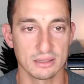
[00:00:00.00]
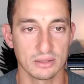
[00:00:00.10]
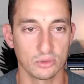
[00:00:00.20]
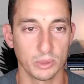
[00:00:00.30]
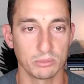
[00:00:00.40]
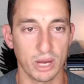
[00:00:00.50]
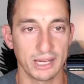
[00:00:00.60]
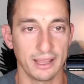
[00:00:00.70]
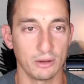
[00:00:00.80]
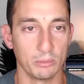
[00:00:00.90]
swing
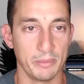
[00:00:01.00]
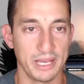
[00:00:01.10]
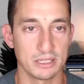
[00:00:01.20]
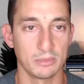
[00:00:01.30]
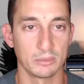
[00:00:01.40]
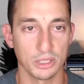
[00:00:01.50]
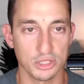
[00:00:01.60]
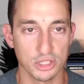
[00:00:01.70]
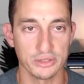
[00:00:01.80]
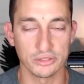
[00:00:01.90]
breakout on momentum. I'm going to
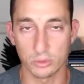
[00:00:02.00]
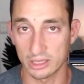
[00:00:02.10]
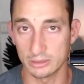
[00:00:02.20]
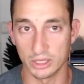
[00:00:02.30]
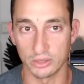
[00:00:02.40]
show these quickly because I